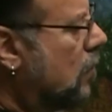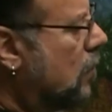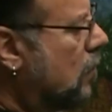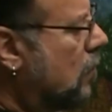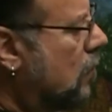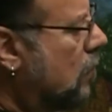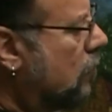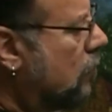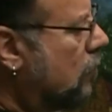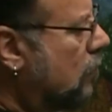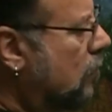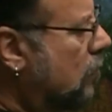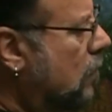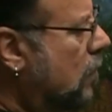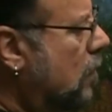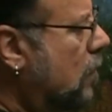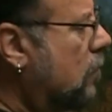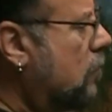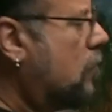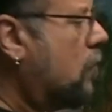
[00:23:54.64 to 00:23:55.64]
This little
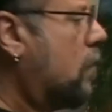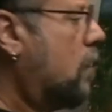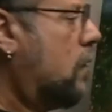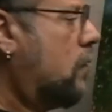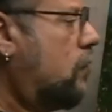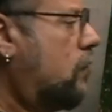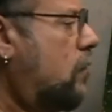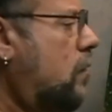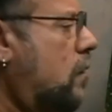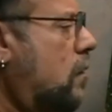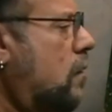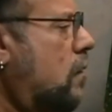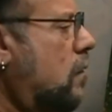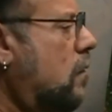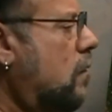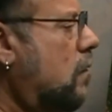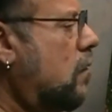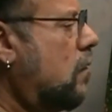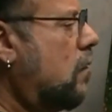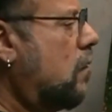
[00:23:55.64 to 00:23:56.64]
contrast.
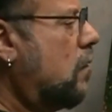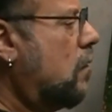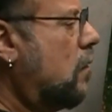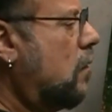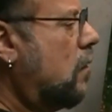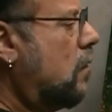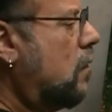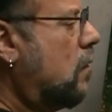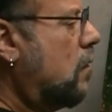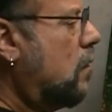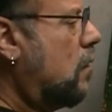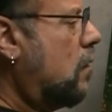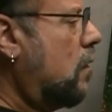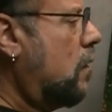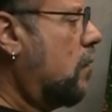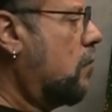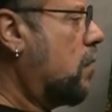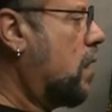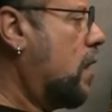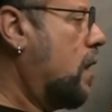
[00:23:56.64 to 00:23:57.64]

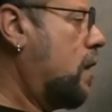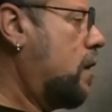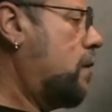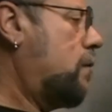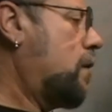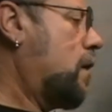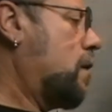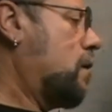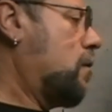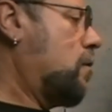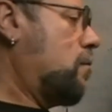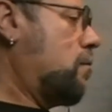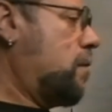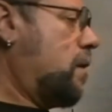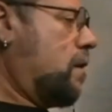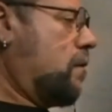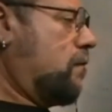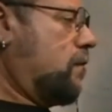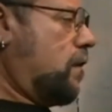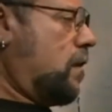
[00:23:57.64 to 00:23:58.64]
And by adding that little
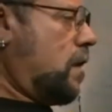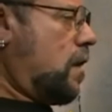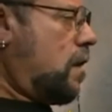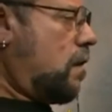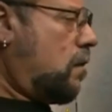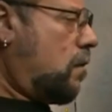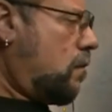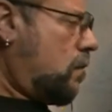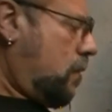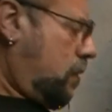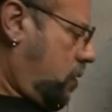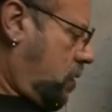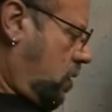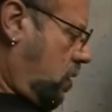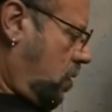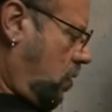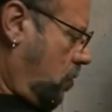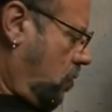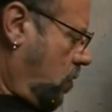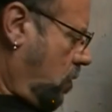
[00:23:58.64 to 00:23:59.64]
bit of yellow in
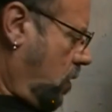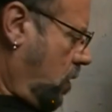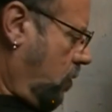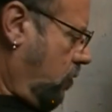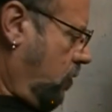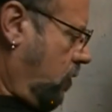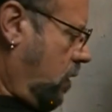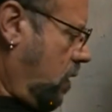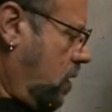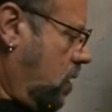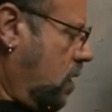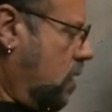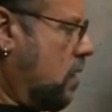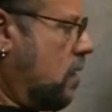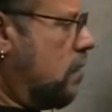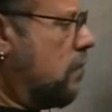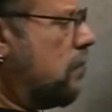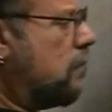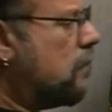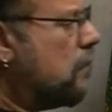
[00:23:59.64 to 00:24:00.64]
there, what I've done,